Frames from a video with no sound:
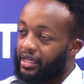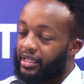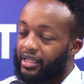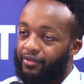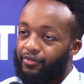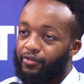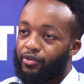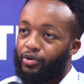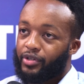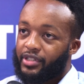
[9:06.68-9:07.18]

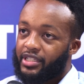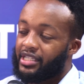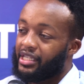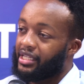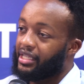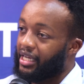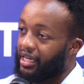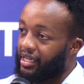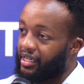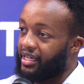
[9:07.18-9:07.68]
they've not
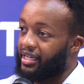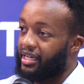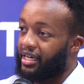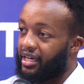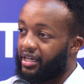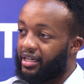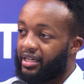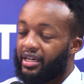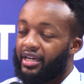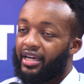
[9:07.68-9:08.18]
seen their
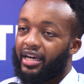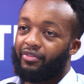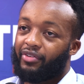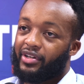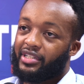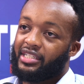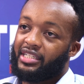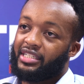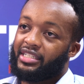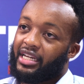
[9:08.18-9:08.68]
leader
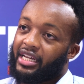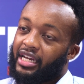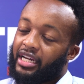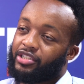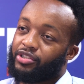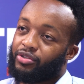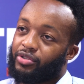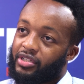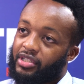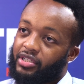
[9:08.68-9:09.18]
ever since
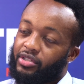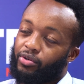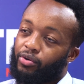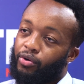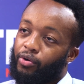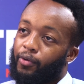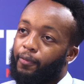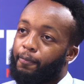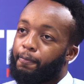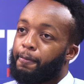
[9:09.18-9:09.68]
elections.
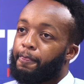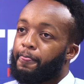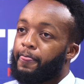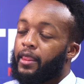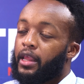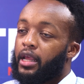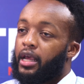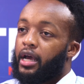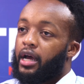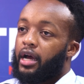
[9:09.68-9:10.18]
So
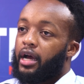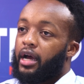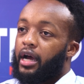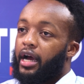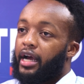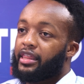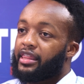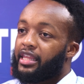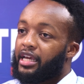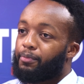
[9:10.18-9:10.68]

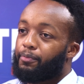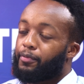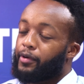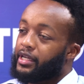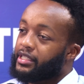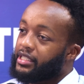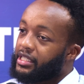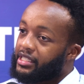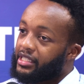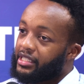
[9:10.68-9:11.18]
I think
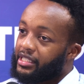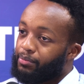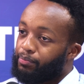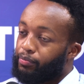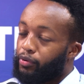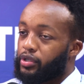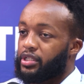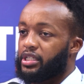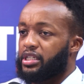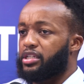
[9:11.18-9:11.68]
presence is
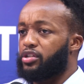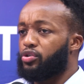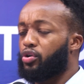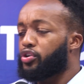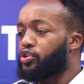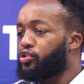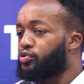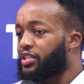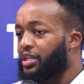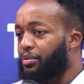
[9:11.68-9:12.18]
important.
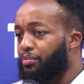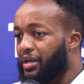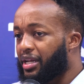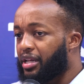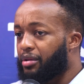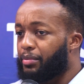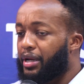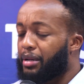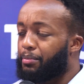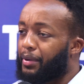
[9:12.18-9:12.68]
Not using
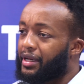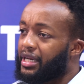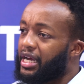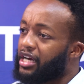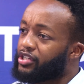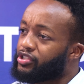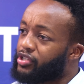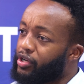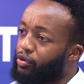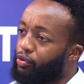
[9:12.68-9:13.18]
middlemen, but
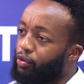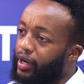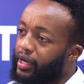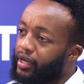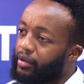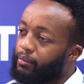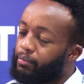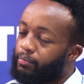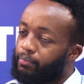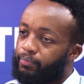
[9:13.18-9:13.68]
actually
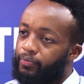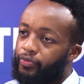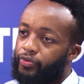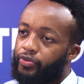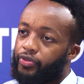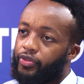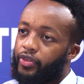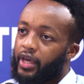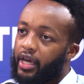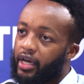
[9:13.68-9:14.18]
going
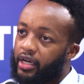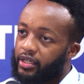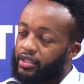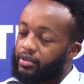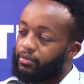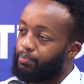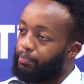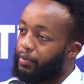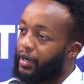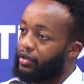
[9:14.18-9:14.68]
there
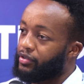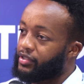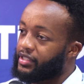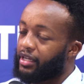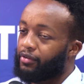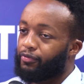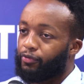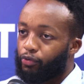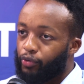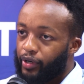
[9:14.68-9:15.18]
by
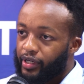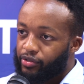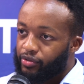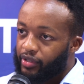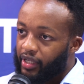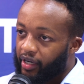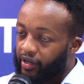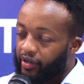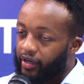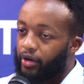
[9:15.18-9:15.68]
yourself, going to
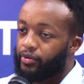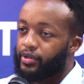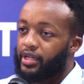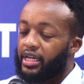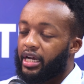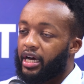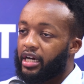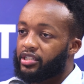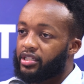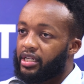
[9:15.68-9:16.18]
the ground
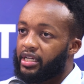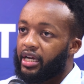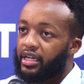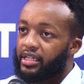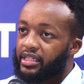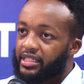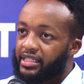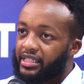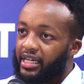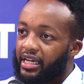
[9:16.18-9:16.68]
and actually
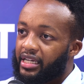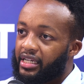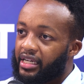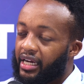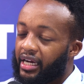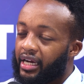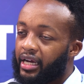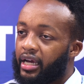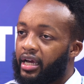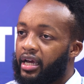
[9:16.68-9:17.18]

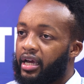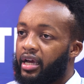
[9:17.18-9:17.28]
understanding